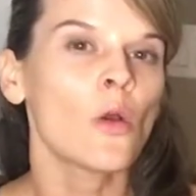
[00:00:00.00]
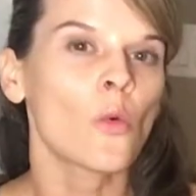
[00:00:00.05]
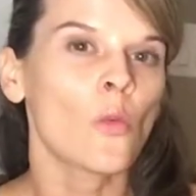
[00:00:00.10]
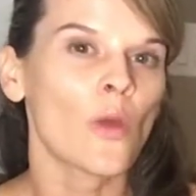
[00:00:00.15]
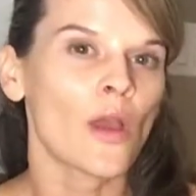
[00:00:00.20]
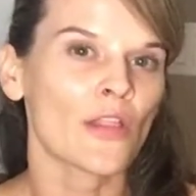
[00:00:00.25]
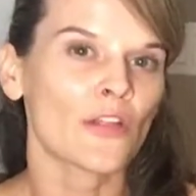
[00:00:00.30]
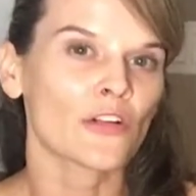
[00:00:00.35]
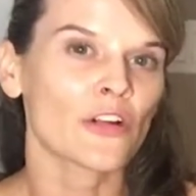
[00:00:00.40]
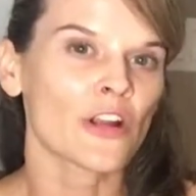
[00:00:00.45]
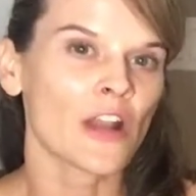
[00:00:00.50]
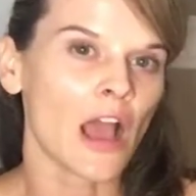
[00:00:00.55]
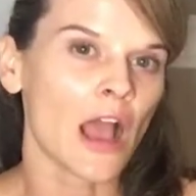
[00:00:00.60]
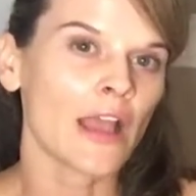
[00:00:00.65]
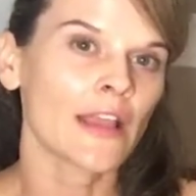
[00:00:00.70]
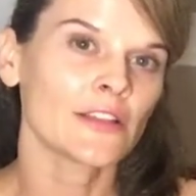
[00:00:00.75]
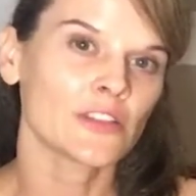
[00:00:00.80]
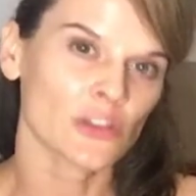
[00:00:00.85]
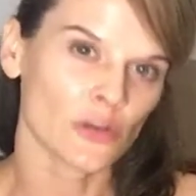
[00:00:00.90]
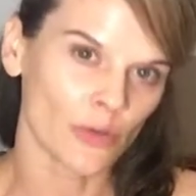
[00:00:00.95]
whether or
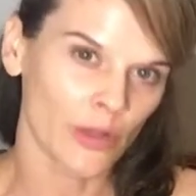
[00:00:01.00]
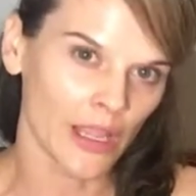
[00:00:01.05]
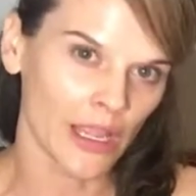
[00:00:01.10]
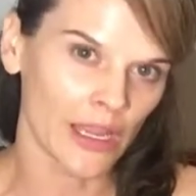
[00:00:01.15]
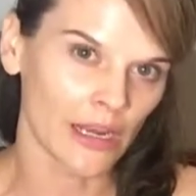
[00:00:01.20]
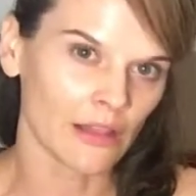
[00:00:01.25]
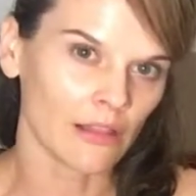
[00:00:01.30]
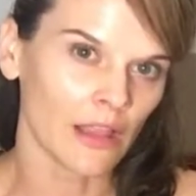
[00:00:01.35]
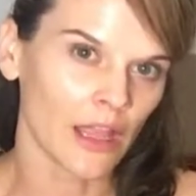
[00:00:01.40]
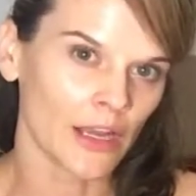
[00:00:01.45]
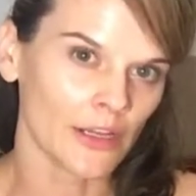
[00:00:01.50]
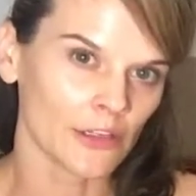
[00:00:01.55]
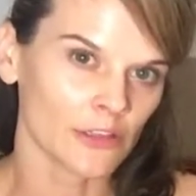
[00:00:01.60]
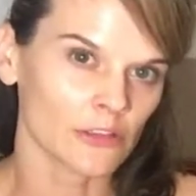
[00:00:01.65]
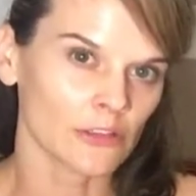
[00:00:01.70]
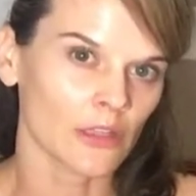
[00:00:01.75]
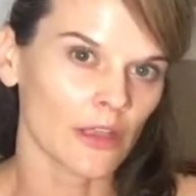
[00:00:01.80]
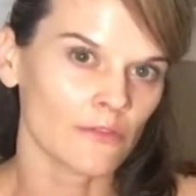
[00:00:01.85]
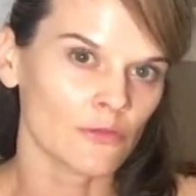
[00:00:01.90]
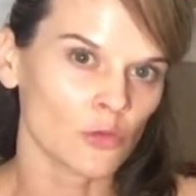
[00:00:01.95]
not it's okay to lie to
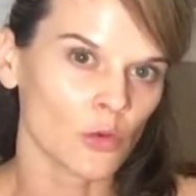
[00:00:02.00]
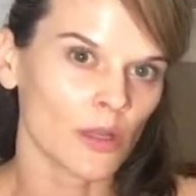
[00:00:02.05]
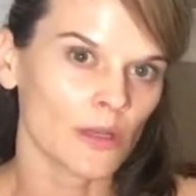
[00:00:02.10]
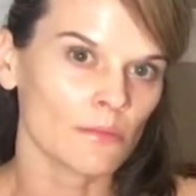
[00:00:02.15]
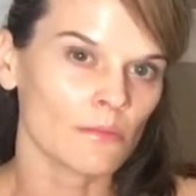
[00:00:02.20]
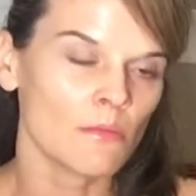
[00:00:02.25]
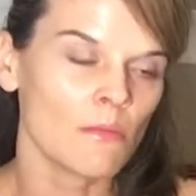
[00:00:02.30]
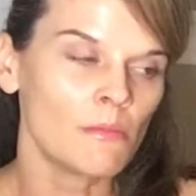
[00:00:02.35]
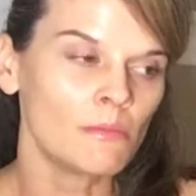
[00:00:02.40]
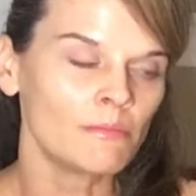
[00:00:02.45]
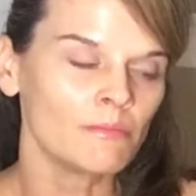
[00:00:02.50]
your loved one.